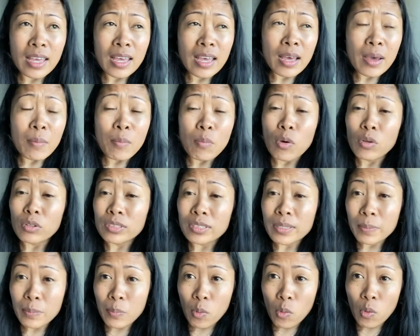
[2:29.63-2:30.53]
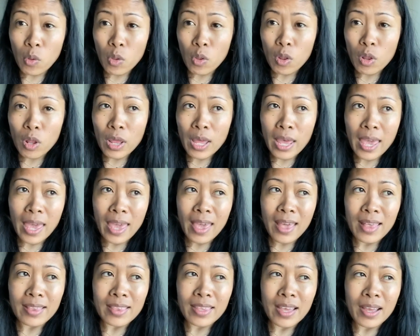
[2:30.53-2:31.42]
multiple,
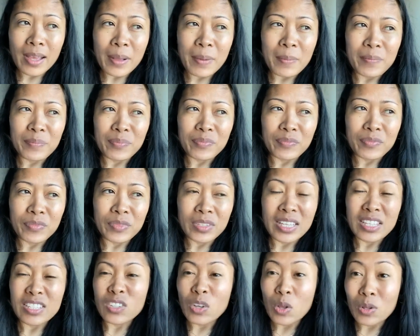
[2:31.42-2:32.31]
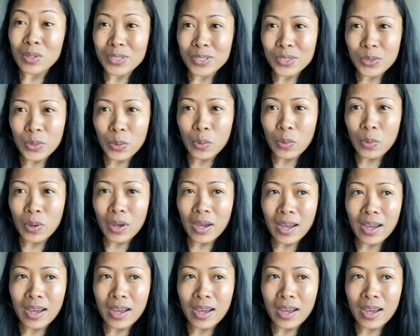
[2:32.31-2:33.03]
and it's also